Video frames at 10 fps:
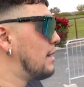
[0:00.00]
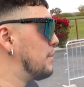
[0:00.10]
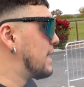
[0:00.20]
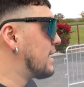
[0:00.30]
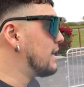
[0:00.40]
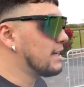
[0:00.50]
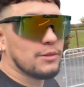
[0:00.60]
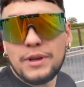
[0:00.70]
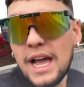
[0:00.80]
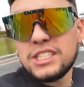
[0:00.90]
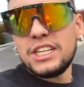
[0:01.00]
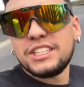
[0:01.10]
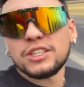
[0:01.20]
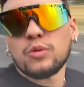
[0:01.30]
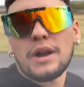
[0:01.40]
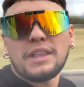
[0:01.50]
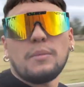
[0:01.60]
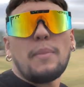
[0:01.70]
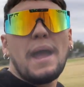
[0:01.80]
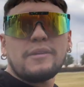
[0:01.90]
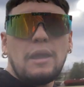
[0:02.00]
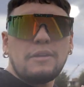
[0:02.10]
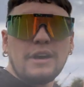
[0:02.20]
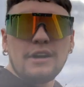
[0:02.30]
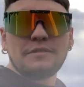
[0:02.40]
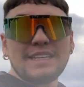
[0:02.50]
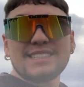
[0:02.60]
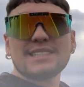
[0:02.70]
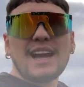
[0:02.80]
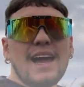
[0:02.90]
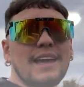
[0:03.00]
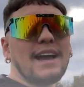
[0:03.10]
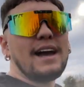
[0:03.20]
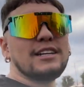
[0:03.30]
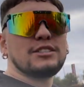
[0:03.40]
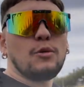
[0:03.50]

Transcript: because we actually just wanted the background of the sky guys.